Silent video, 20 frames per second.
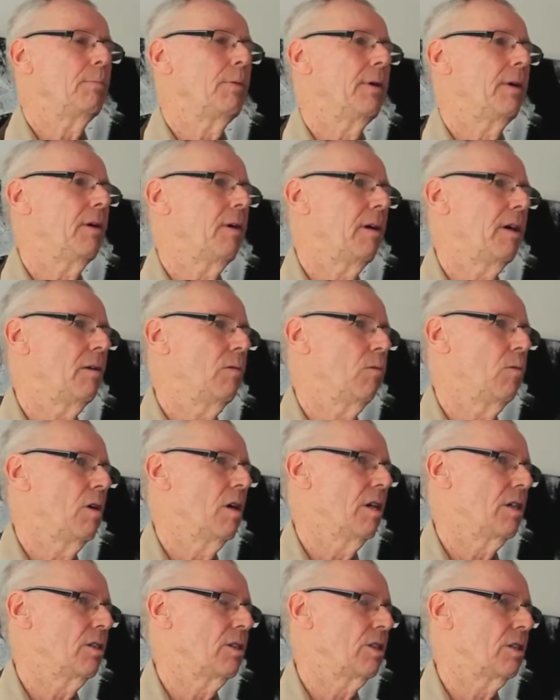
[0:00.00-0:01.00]
period
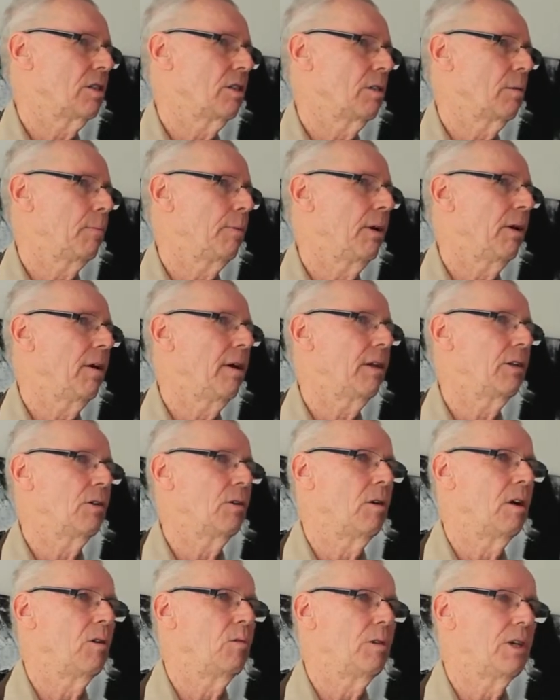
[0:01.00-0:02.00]
was the period during